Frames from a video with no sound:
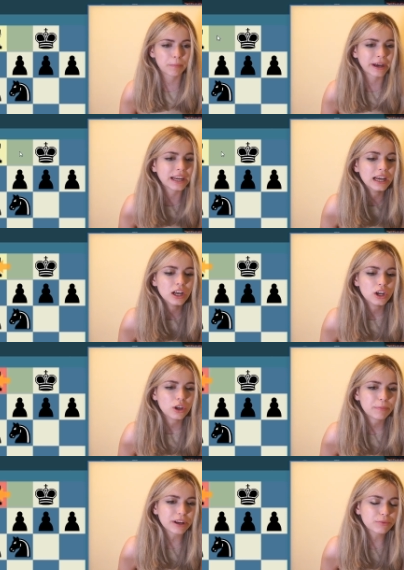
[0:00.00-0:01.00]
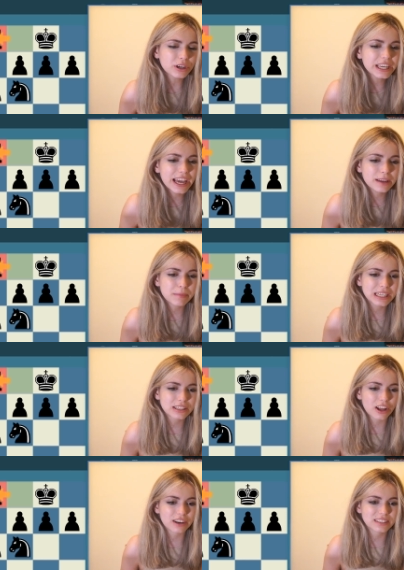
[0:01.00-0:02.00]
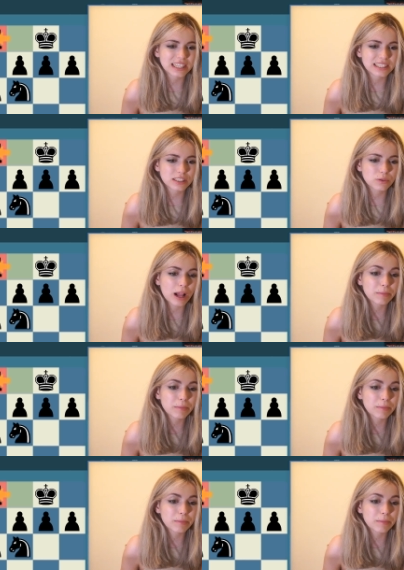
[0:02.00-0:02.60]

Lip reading: But rook e8 makes a lot of sense as well,